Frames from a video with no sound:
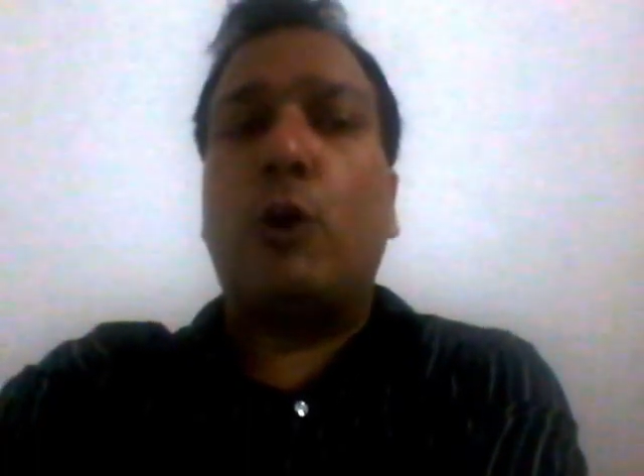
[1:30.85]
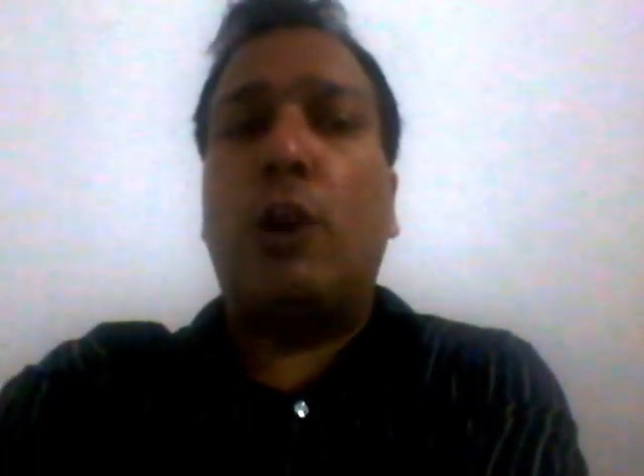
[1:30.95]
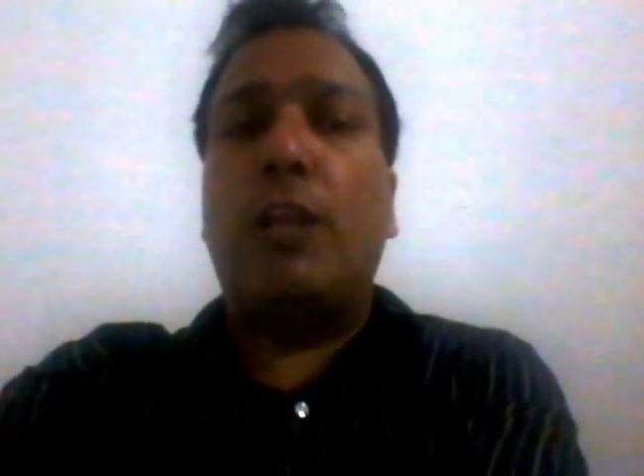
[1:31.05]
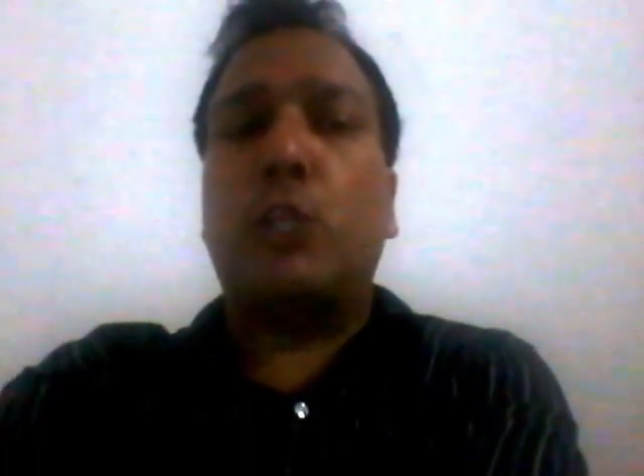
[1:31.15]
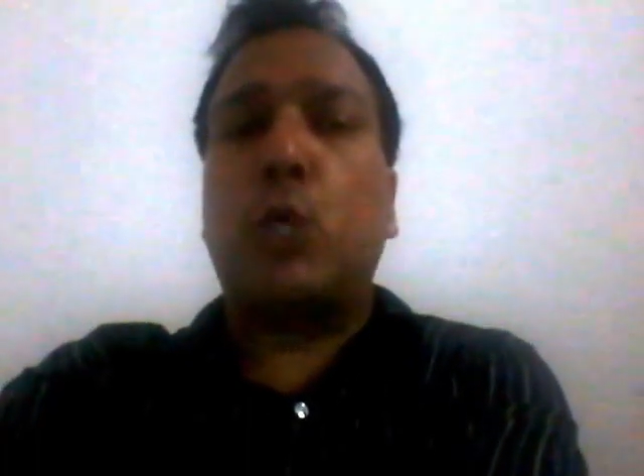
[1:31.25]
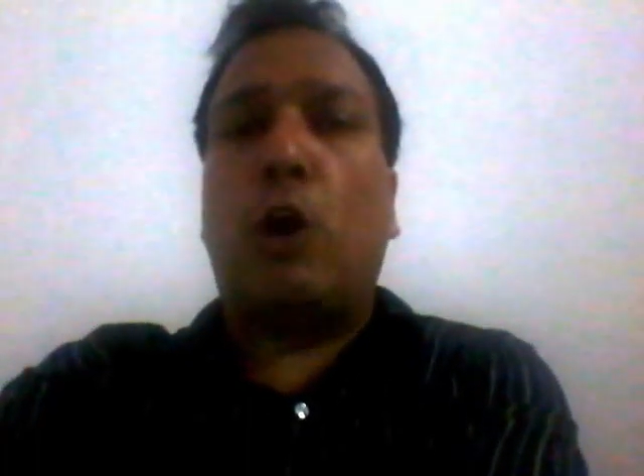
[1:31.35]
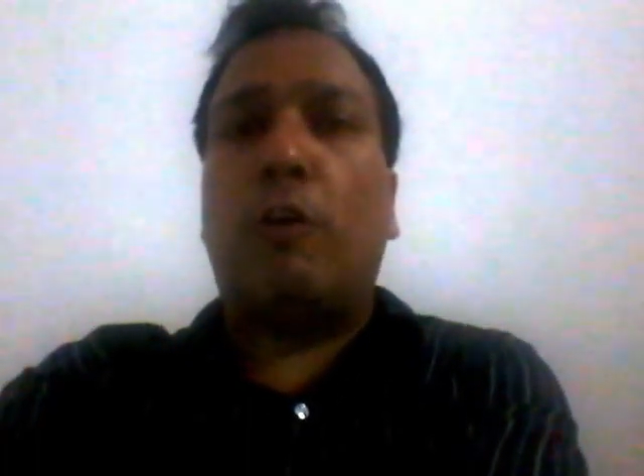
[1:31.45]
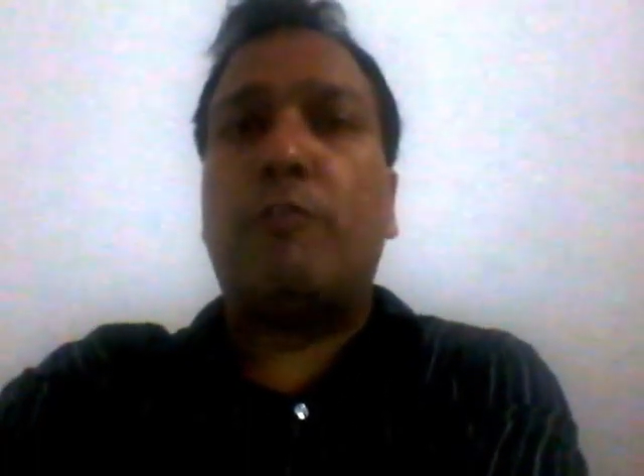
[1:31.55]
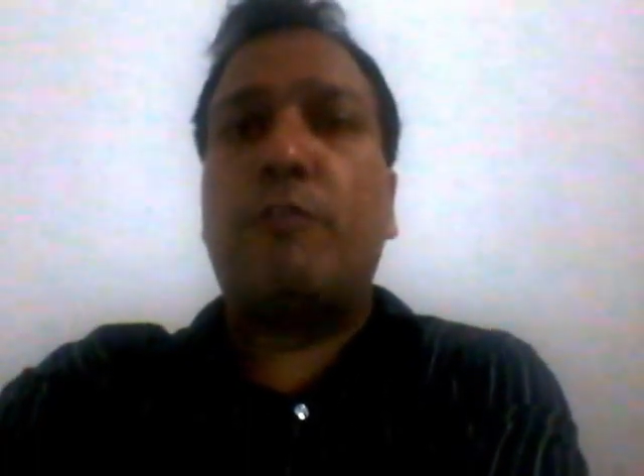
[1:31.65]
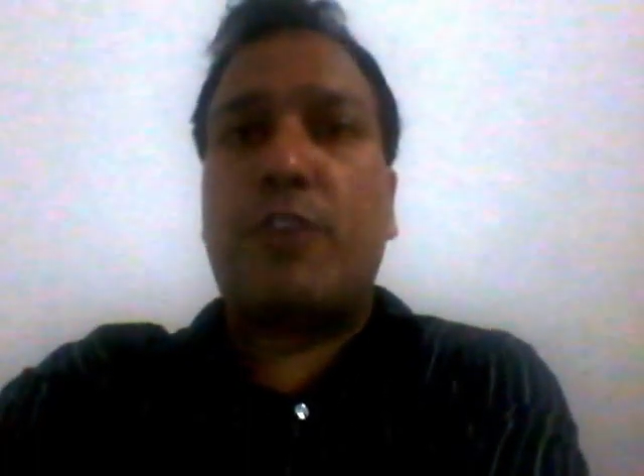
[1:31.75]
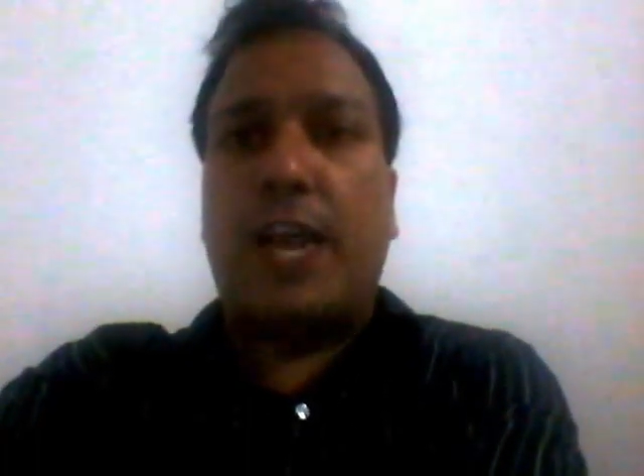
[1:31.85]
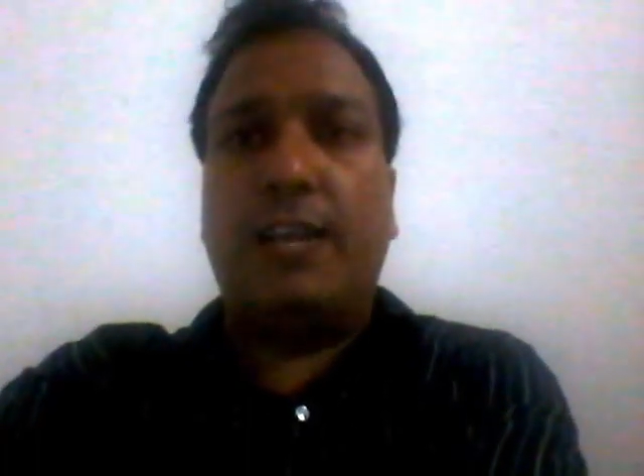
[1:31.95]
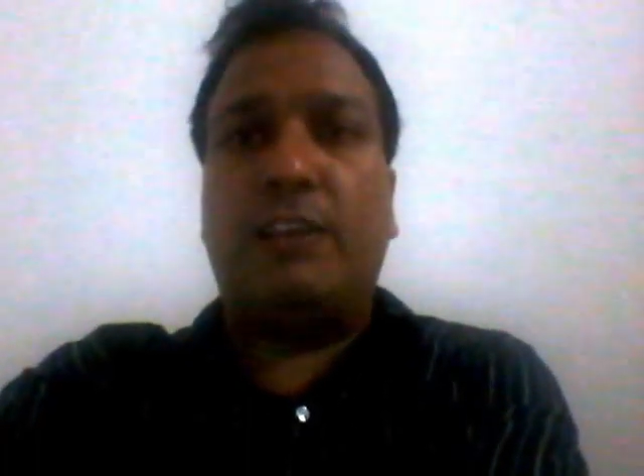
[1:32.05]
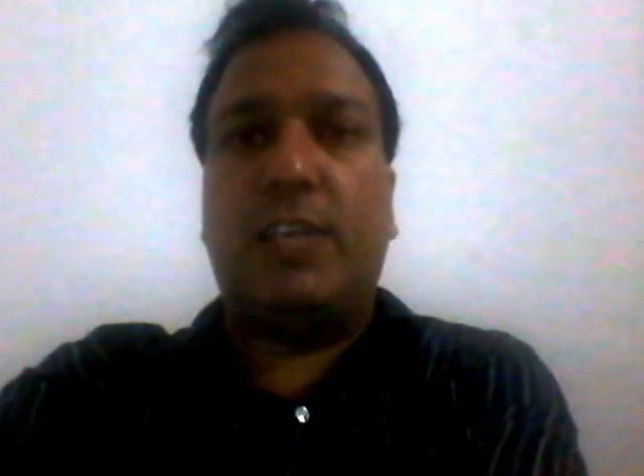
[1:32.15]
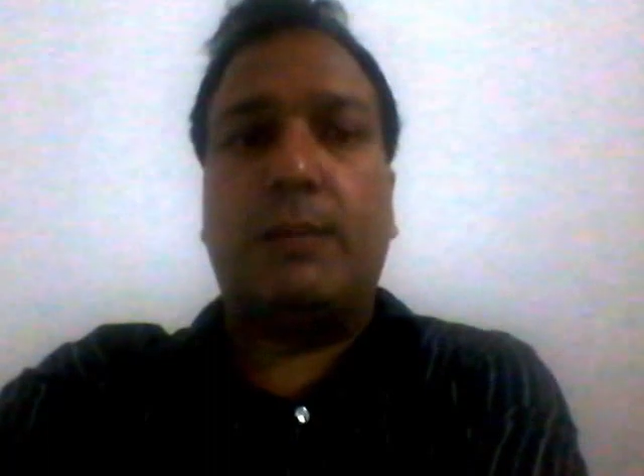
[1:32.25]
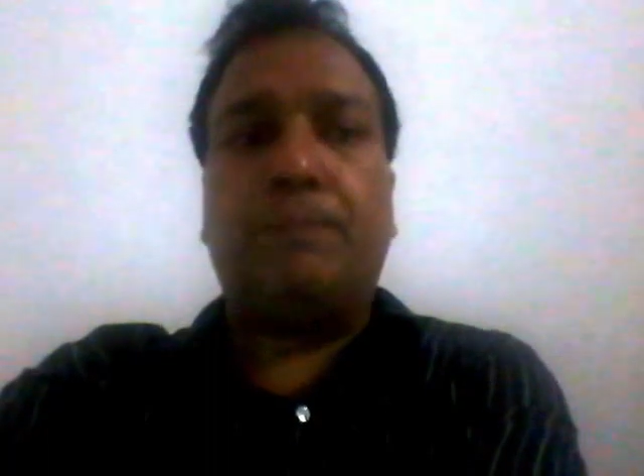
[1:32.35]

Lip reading: knowledge of reality.